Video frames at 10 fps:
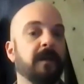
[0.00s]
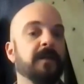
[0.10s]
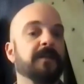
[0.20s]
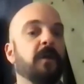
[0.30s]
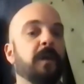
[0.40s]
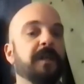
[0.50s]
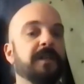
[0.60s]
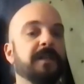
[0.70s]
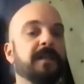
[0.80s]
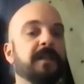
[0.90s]
So
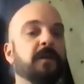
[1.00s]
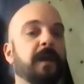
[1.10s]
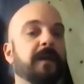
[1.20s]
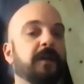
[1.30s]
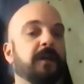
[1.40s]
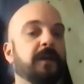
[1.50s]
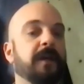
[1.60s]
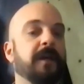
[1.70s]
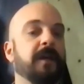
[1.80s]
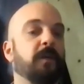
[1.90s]
which is the greater
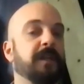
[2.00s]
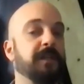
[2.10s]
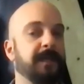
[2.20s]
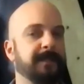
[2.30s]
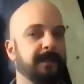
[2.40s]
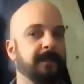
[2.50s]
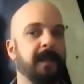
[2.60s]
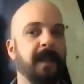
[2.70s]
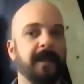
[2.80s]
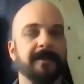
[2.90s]
good and which isn't?
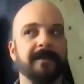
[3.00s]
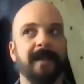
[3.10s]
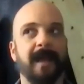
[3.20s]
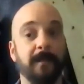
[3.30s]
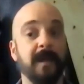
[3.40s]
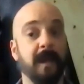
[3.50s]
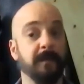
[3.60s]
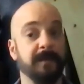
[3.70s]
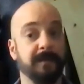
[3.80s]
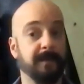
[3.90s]
And that
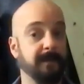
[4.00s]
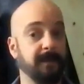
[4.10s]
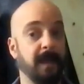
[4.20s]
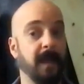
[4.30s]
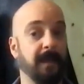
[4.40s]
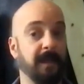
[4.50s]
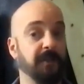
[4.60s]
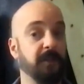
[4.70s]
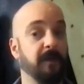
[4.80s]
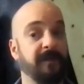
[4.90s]
becomes an
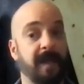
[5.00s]
issue of